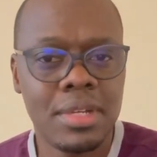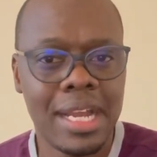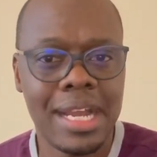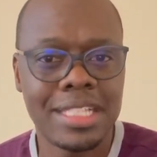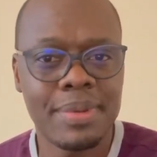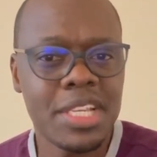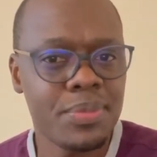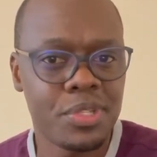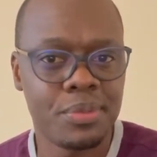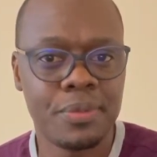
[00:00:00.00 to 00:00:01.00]
as much as
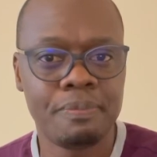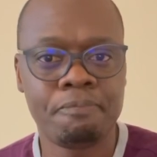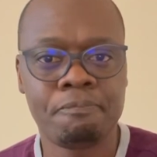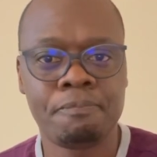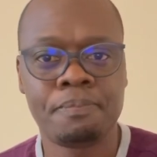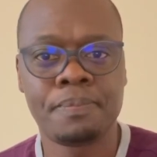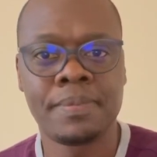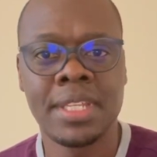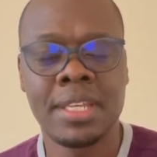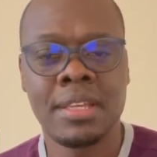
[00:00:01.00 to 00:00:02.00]
possible.
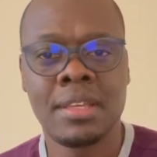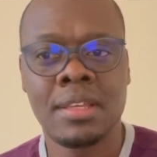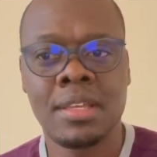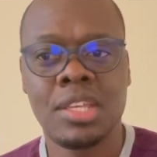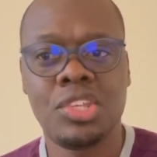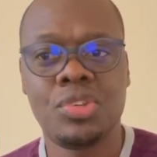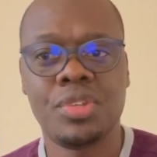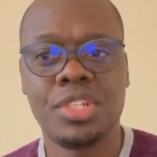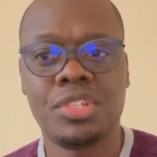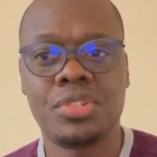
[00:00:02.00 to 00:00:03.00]
You
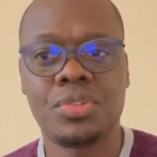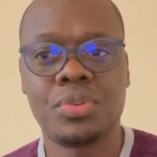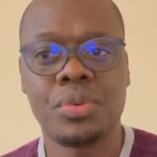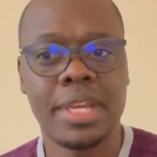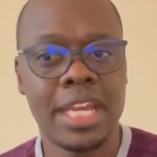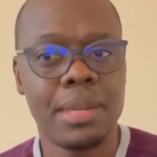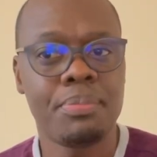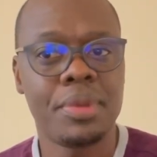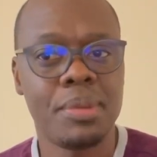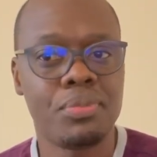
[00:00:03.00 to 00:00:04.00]
need to help
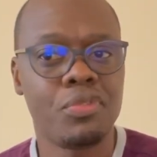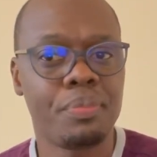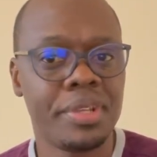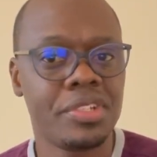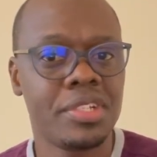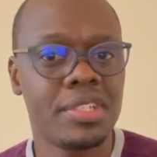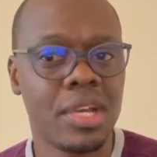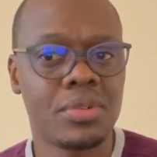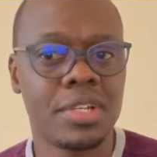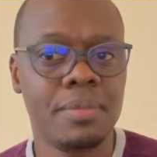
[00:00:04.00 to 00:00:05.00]
improve patients'
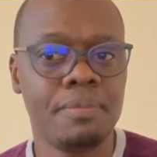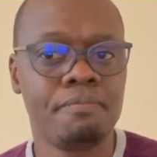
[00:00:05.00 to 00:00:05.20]
outcome,